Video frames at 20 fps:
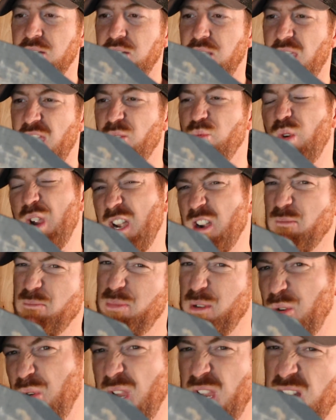yeah, Raider
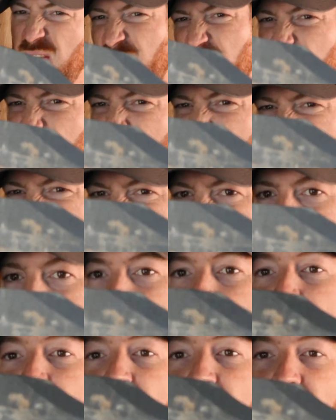Bowie, whatever.
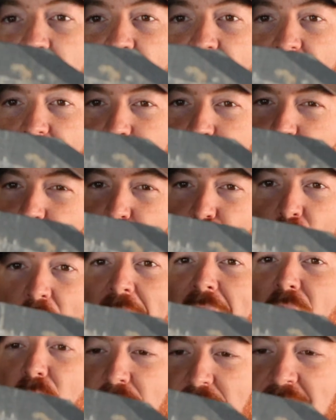
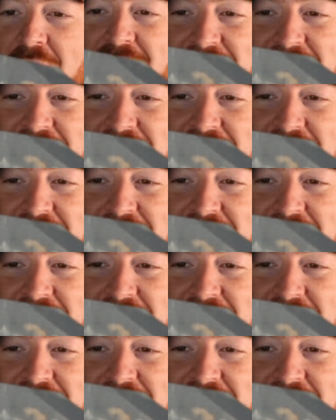Wow.